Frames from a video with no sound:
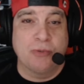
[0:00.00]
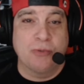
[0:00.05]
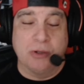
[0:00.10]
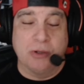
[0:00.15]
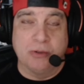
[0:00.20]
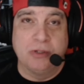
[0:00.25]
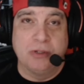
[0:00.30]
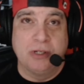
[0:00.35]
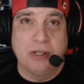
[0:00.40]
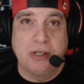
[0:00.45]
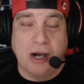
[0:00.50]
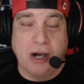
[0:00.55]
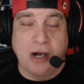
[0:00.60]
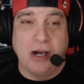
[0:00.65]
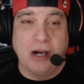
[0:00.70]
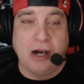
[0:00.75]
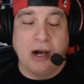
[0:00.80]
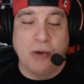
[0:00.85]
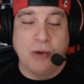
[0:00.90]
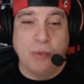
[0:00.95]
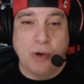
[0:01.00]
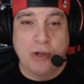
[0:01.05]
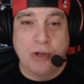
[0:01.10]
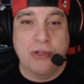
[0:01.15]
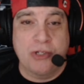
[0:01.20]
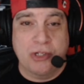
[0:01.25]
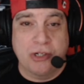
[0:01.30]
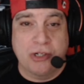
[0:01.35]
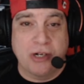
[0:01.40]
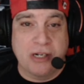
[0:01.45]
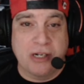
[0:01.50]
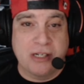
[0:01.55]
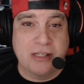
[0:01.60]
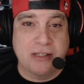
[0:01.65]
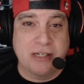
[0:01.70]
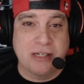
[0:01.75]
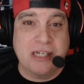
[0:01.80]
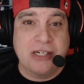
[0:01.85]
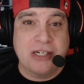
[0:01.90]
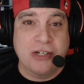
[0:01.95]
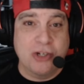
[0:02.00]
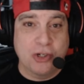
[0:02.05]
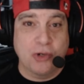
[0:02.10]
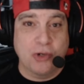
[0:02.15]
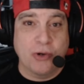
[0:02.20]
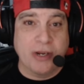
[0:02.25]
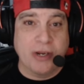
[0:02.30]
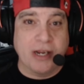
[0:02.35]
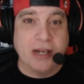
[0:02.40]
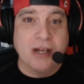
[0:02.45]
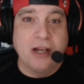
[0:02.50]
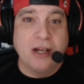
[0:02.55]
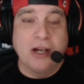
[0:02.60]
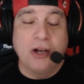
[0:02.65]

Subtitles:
Well, I was, and I did enjoy it.